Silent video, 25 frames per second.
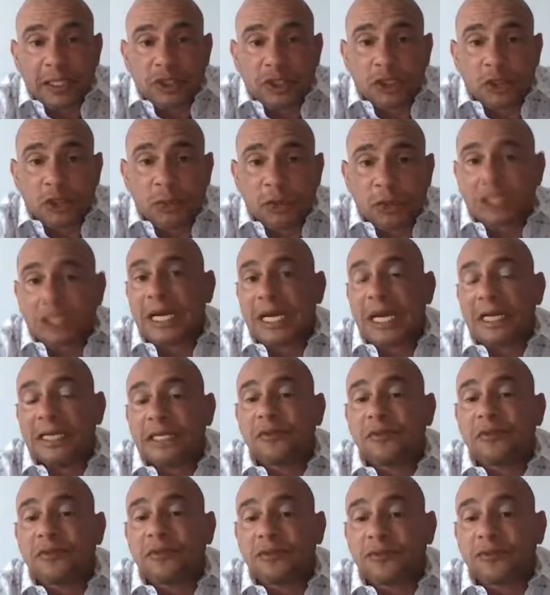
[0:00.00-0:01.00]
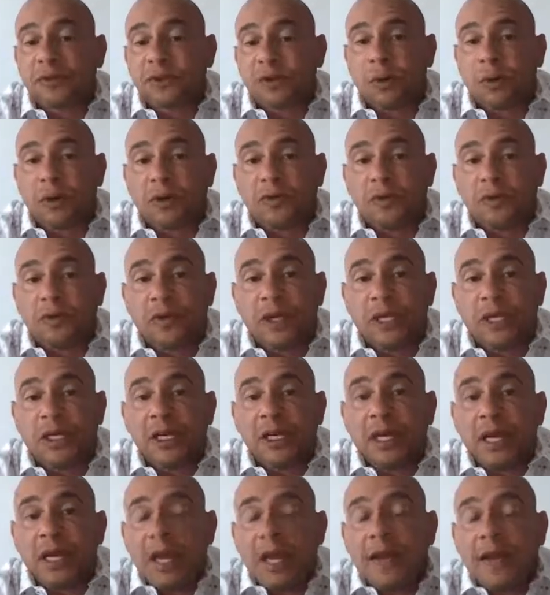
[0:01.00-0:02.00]
It's almost 90 square feet,
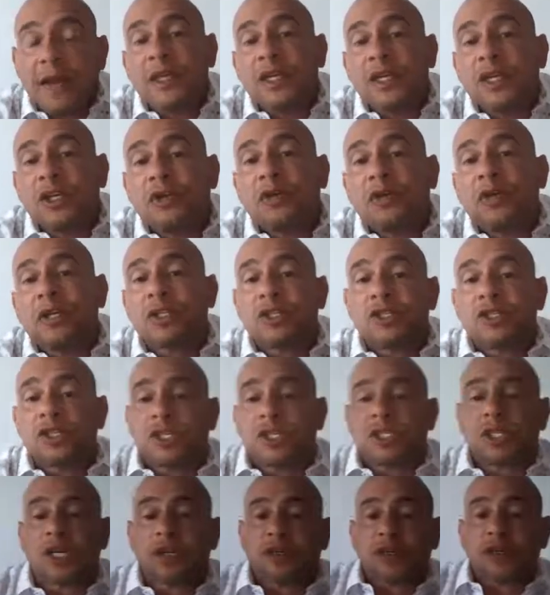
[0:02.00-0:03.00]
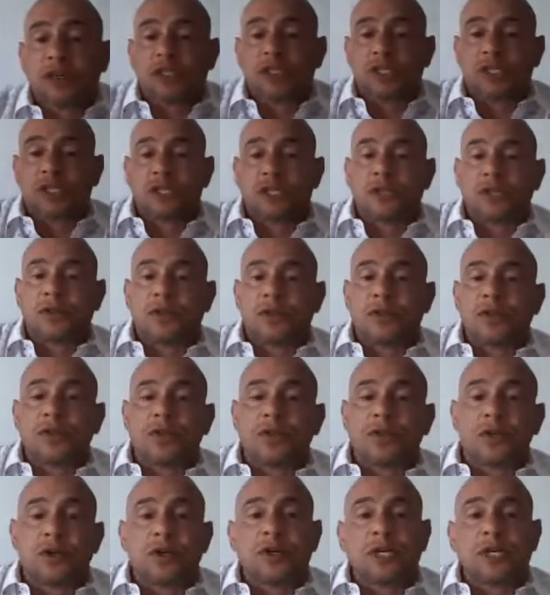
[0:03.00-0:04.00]
and the unit is just under
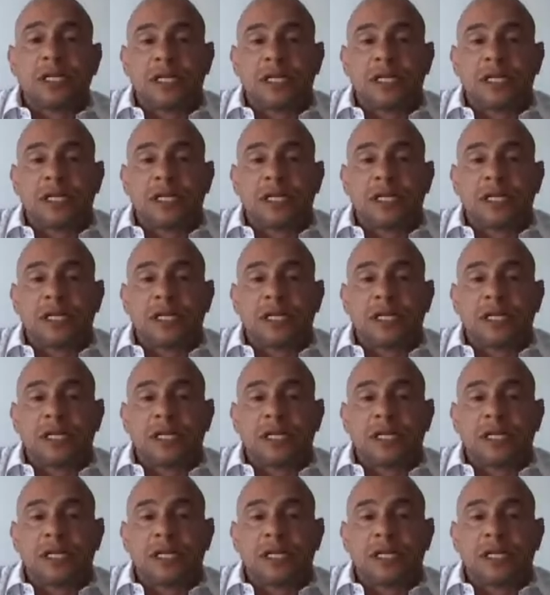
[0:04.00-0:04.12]
630.